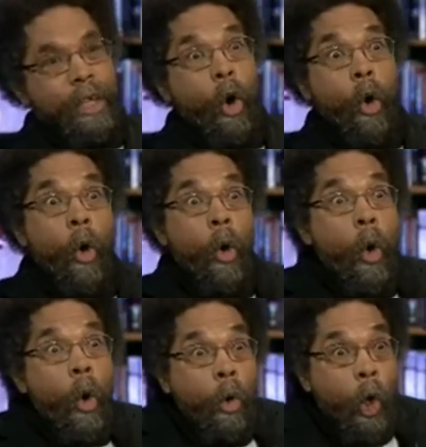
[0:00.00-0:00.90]

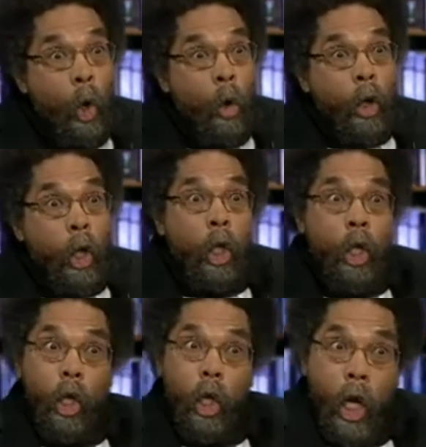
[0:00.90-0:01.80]
Oh, Lord.
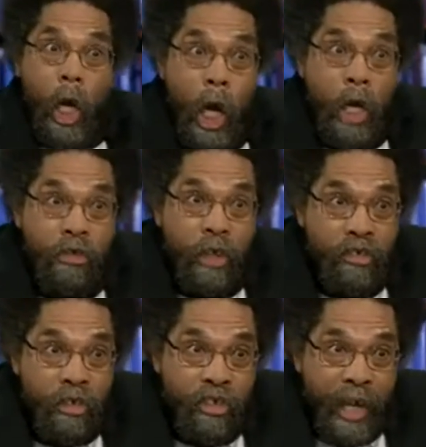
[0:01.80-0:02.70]
That's
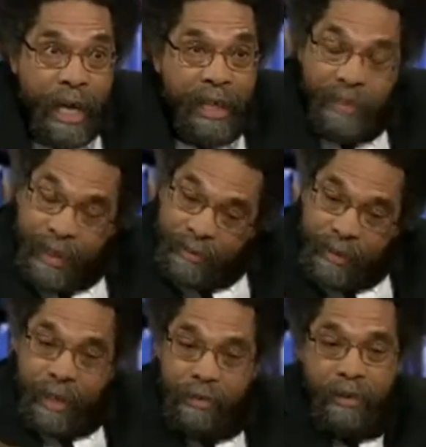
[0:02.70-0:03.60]
such a challenge. Now,
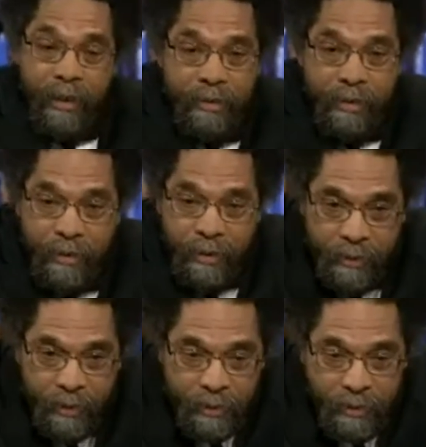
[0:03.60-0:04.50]
see, you know, as a
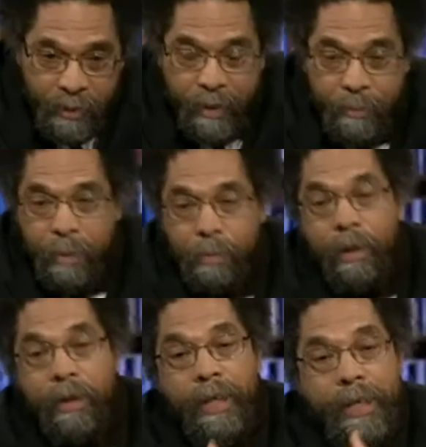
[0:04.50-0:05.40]
Christian and trying to be
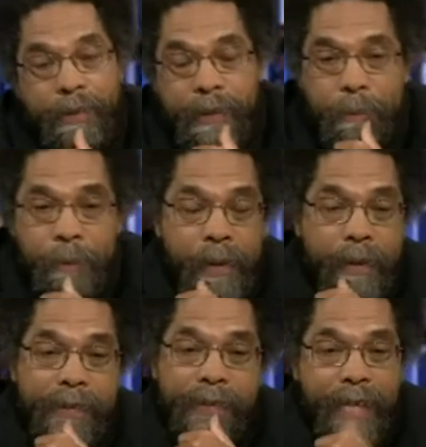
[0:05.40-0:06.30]
part of the legacy of
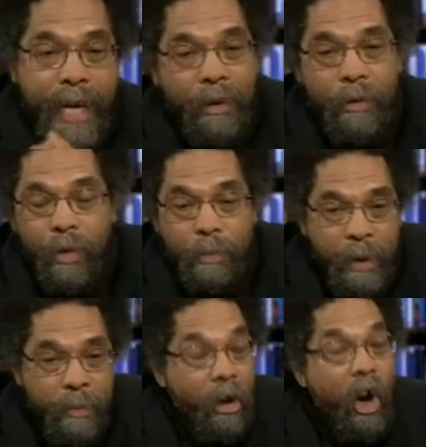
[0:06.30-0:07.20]
Martin, you see, I don't want
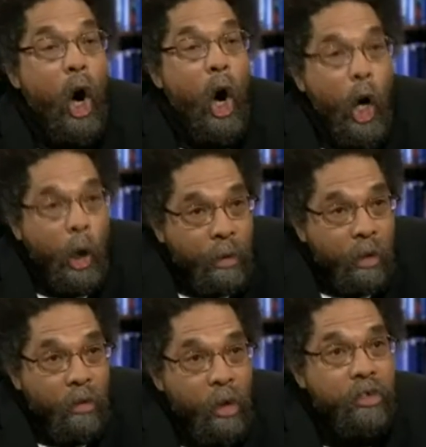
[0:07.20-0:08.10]
people armed
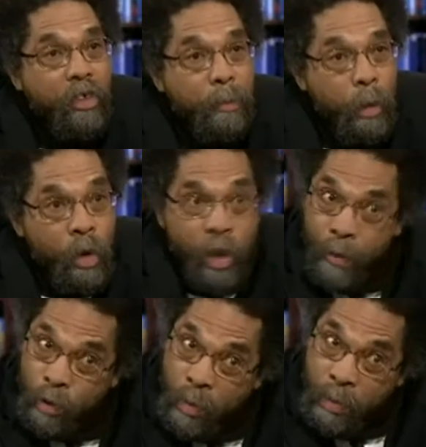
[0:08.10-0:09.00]
across the board. I
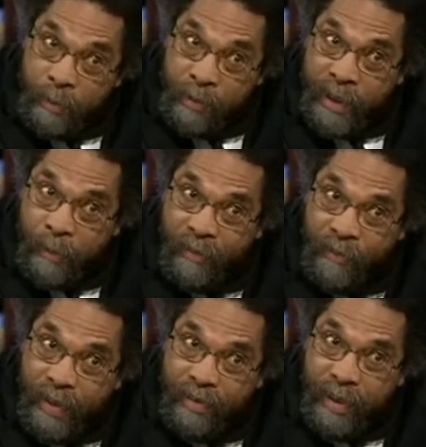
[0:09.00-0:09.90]
do believe in
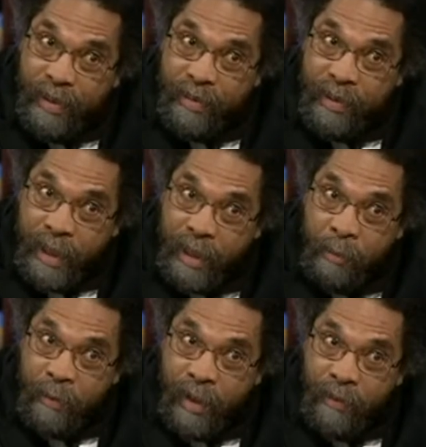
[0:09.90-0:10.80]
self-defense, just like I
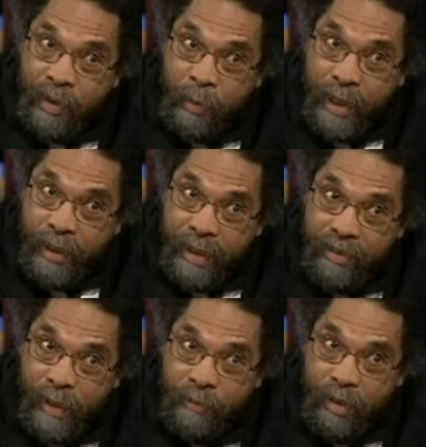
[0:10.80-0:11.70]
self-respect and
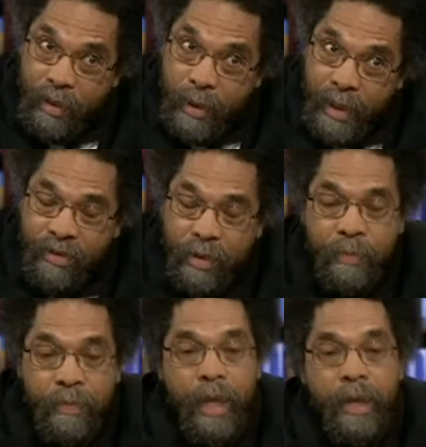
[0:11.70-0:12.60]
self-determination.
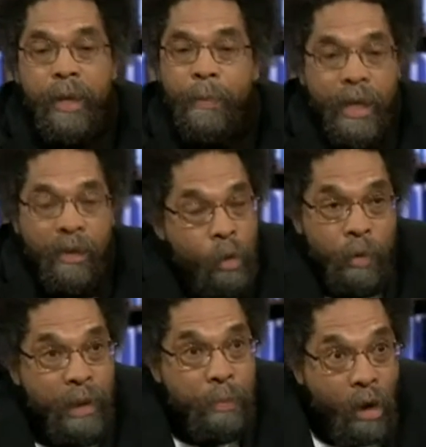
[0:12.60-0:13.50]
But I don't
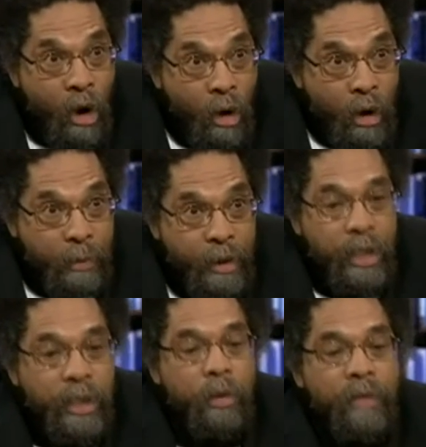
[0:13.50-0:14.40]
want people armed.
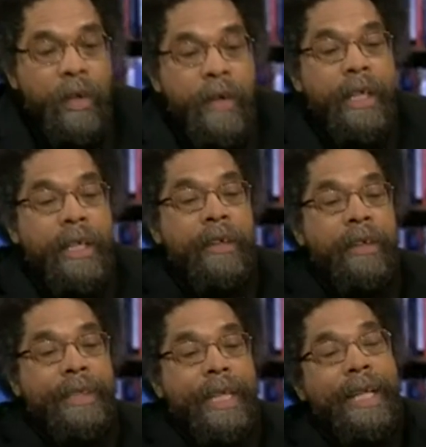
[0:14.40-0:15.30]
So it's very clear
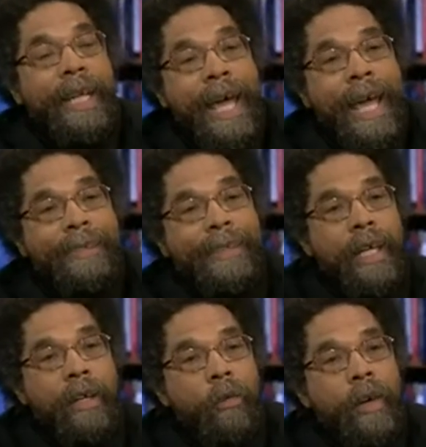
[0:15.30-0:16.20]
there's a class
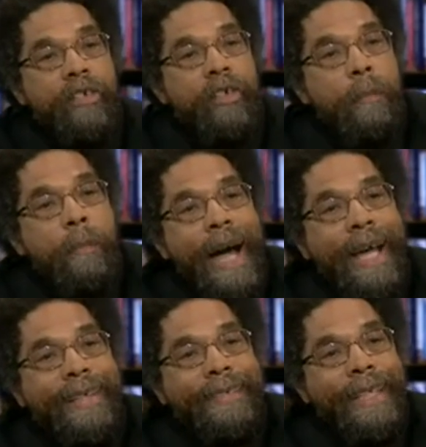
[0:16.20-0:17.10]
and a racial
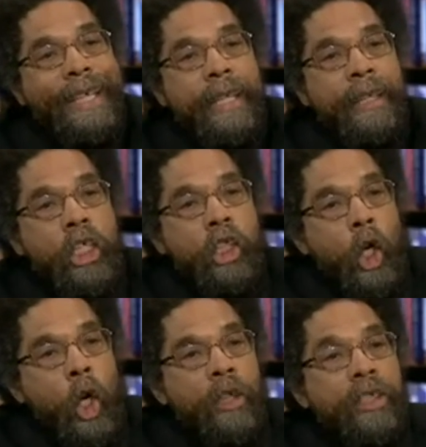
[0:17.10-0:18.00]
bias in these
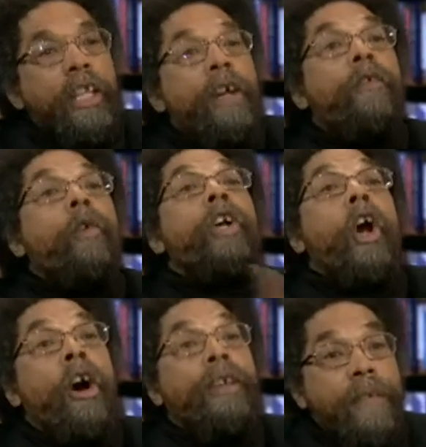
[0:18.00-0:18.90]
laws, and therefore we
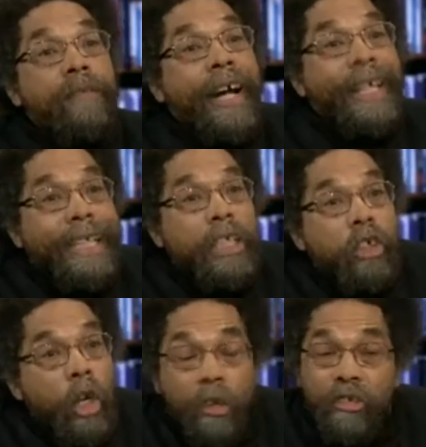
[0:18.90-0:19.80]
ought to fight these
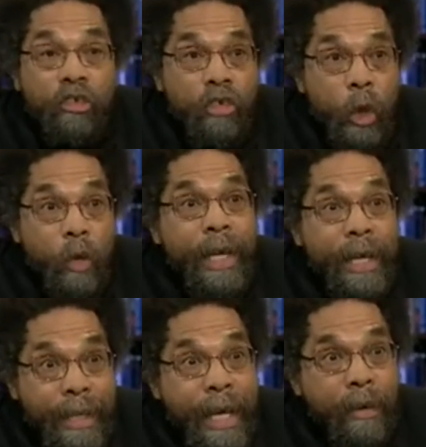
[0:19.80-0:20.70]
laws. There's no
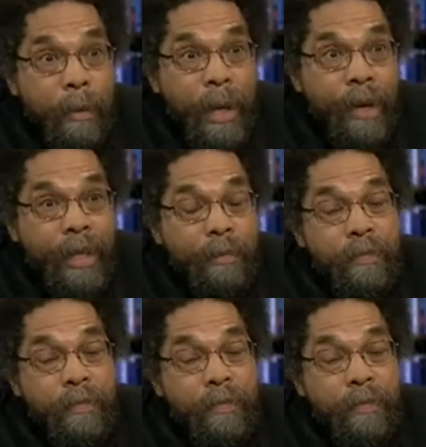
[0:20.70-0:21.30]
doubt about it.